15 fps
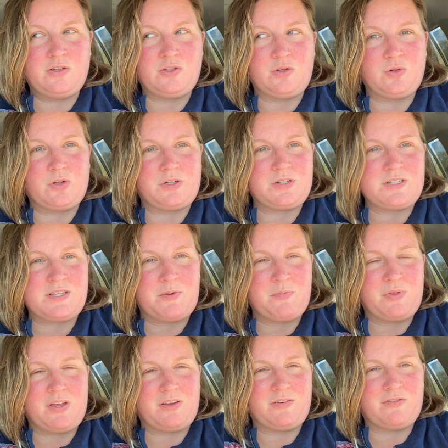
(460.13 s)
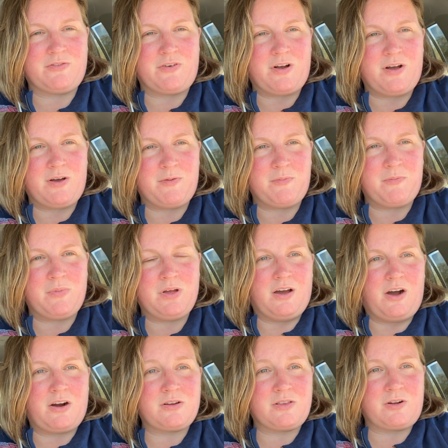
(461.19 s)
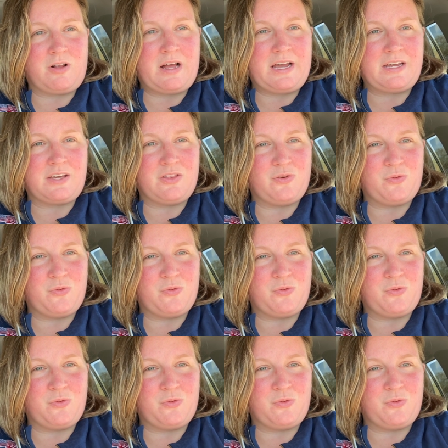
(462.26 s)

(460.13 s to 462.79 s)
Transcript: you learned something from uh, our little hike in the